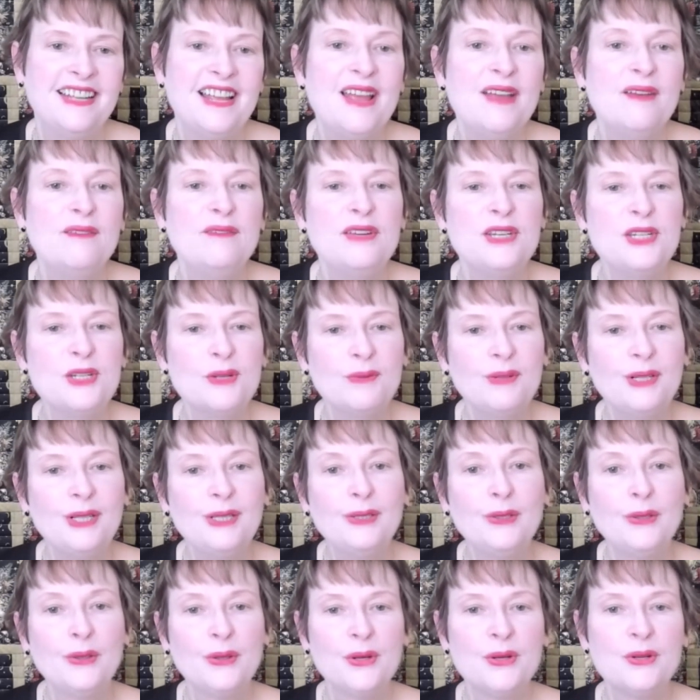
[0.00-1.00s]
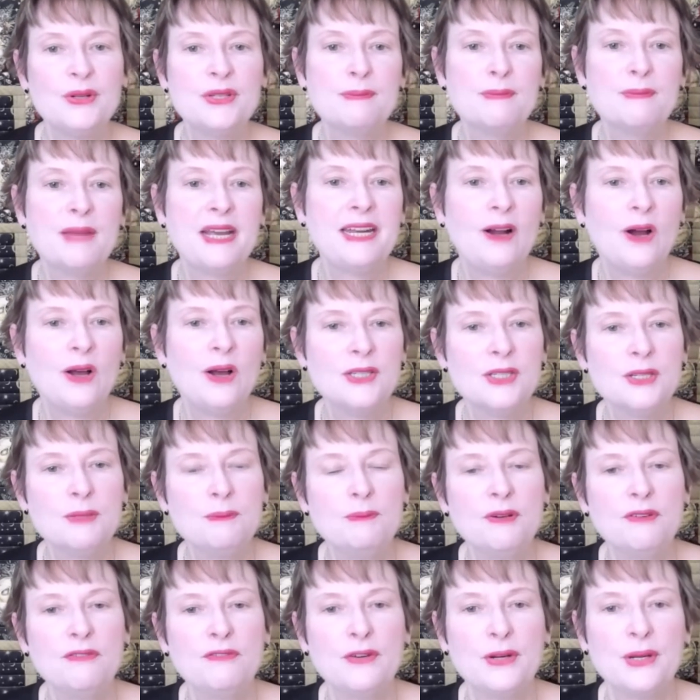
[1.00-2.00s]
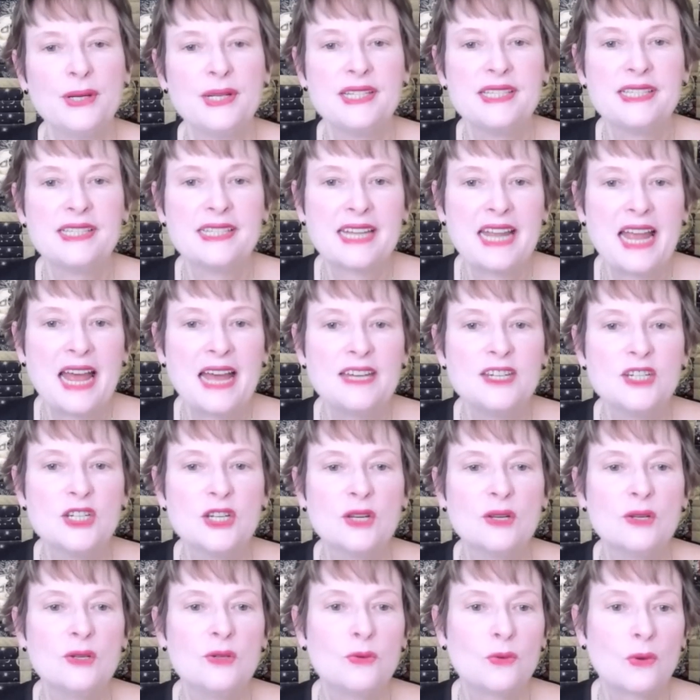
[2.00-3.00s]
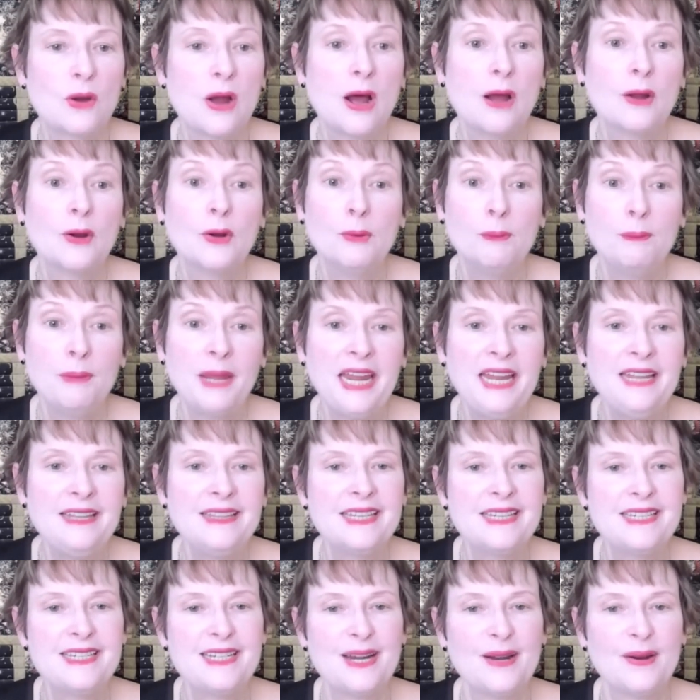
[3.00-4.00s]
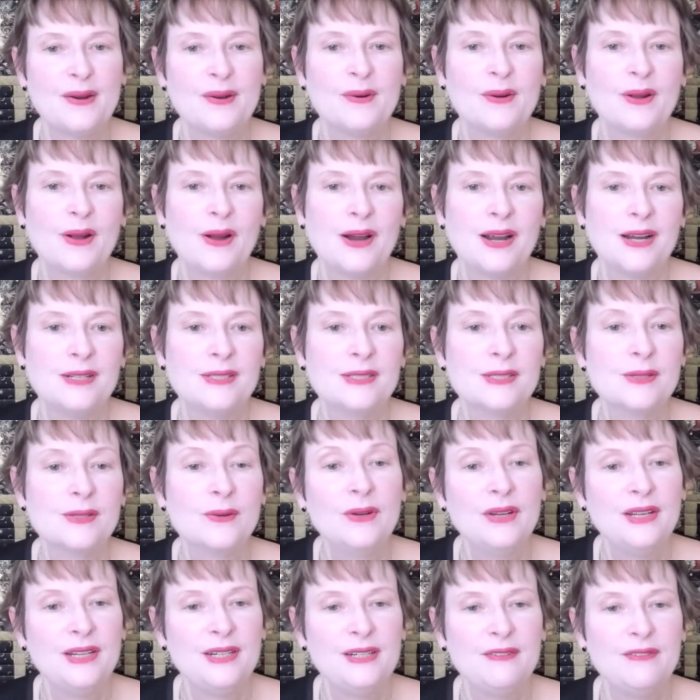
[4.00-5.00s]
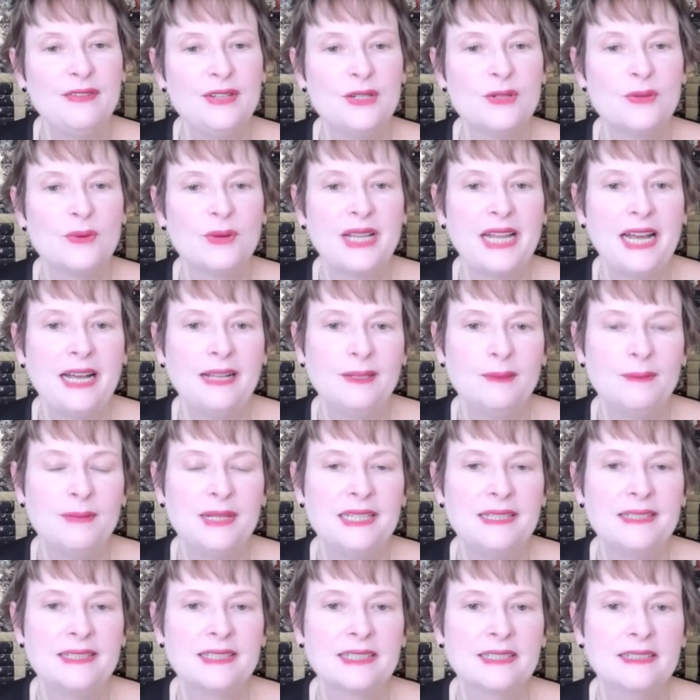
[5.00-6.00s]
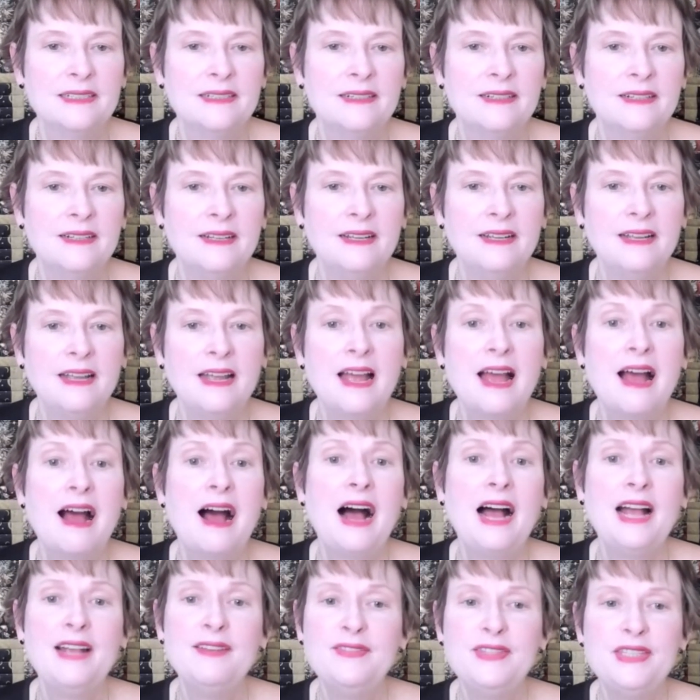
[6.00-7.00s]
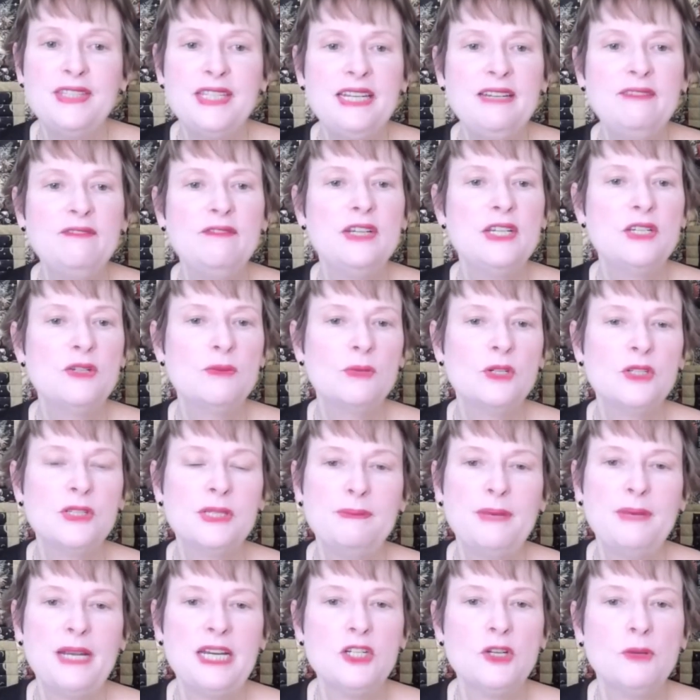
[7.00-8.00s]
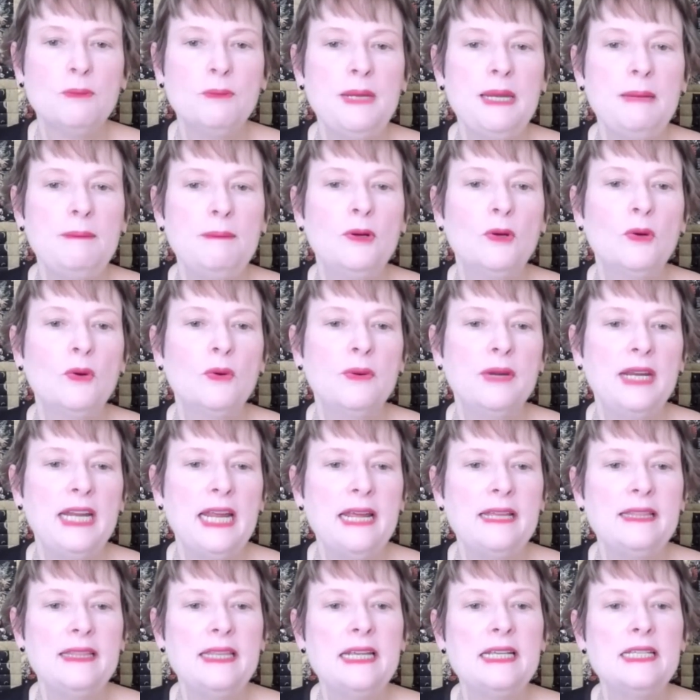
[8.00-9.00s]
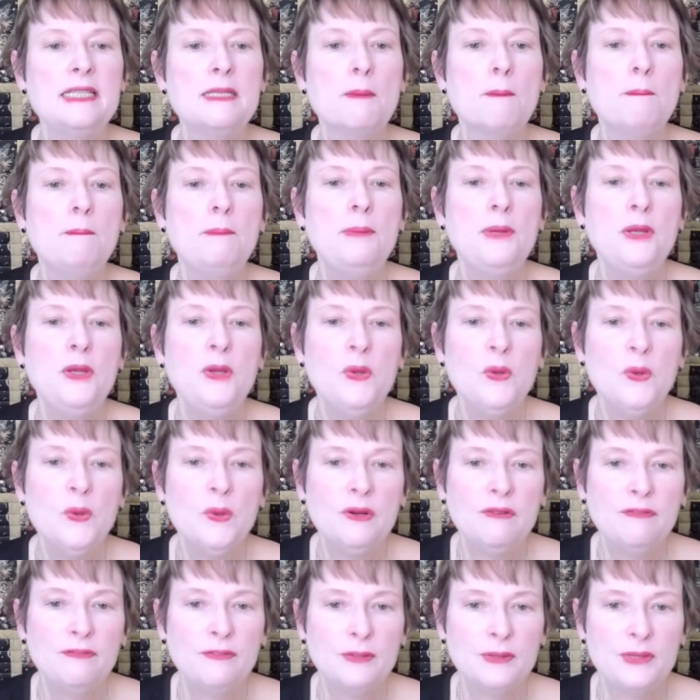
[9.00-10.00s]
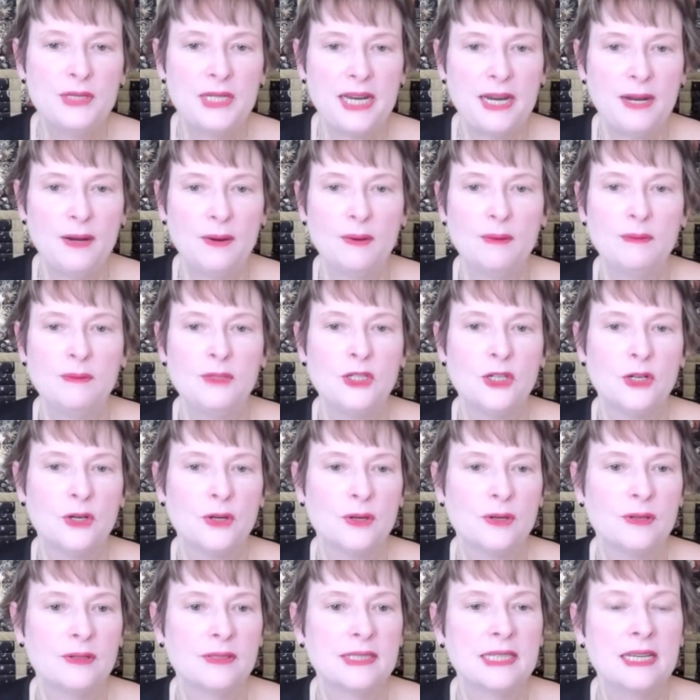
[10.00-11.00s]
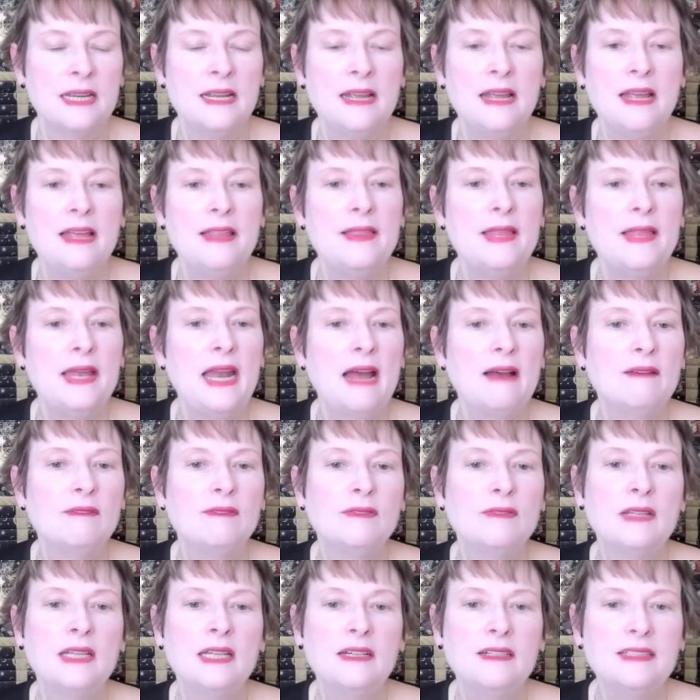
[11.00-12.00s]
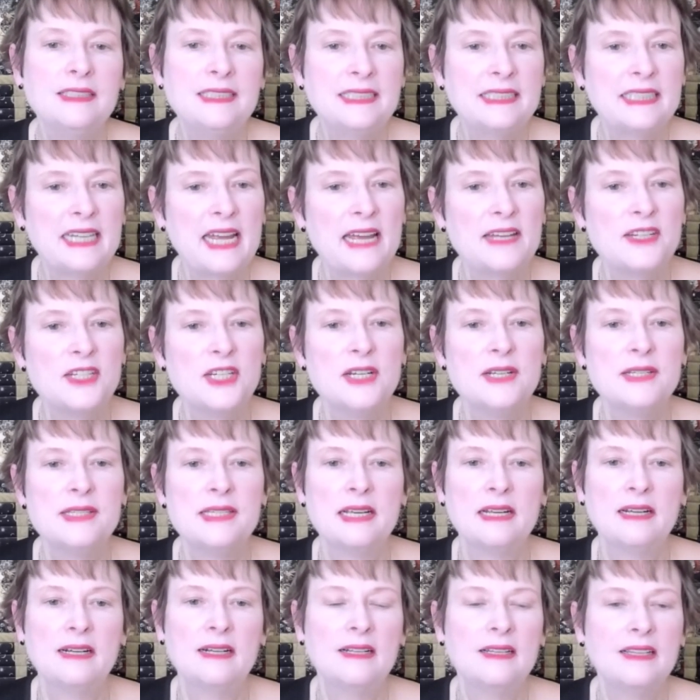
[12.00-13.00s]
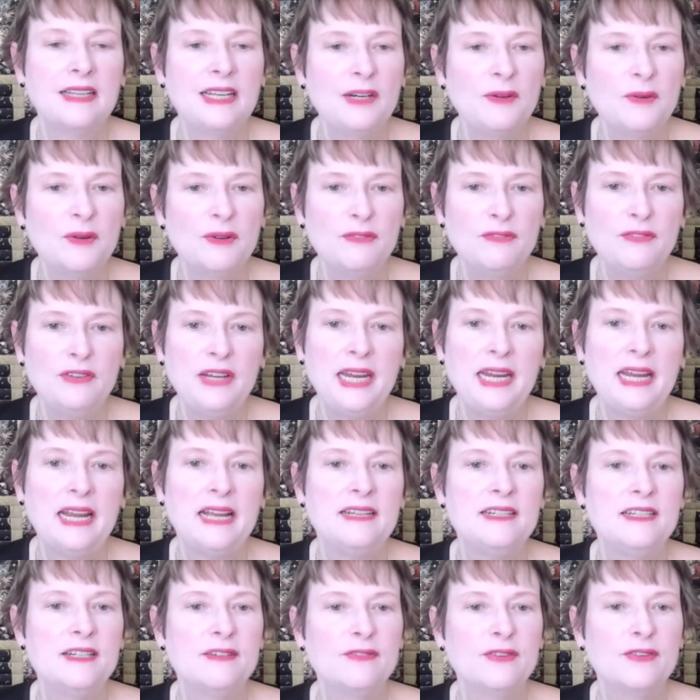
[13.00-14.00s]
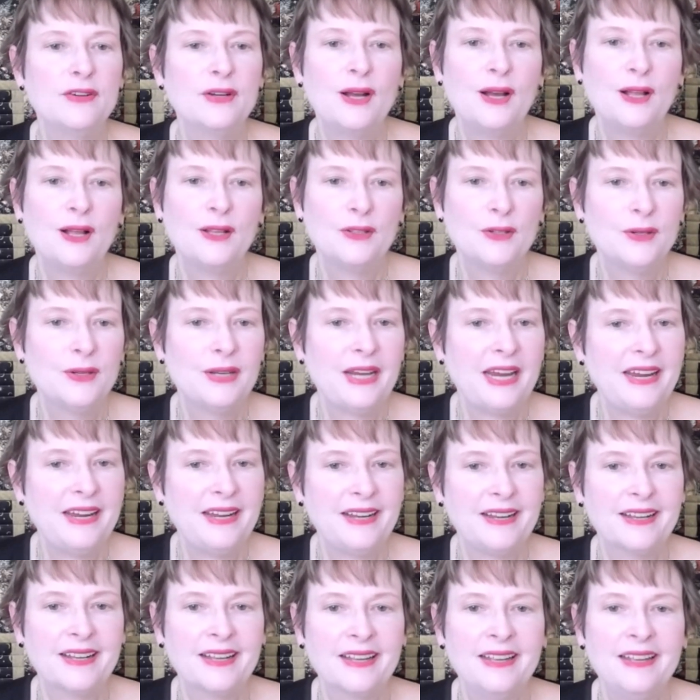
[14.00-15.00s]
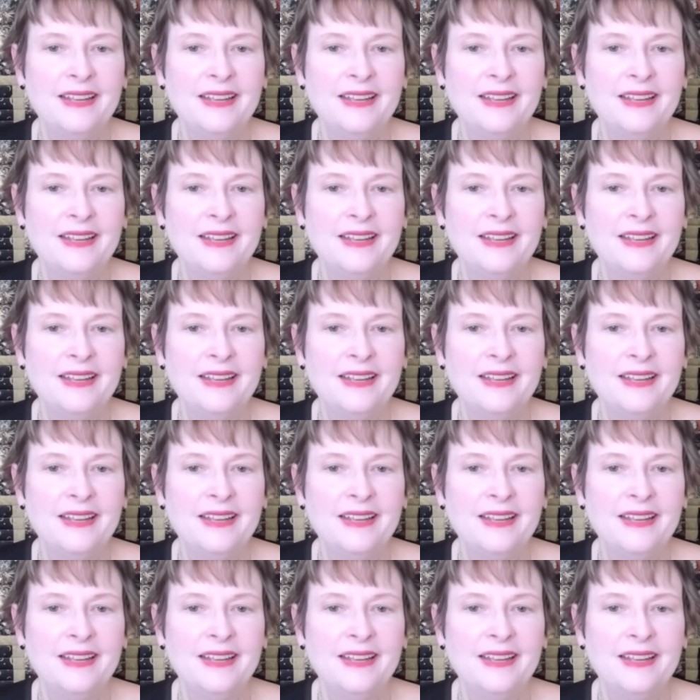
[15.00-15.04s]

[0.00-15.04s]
Visual learners might also prefer to sketch, draw, or paint the tarot cards or individual elements. I've seen visual spatial people create these beautiful tarot journals that have little sketches and calligraphy and different colored ink.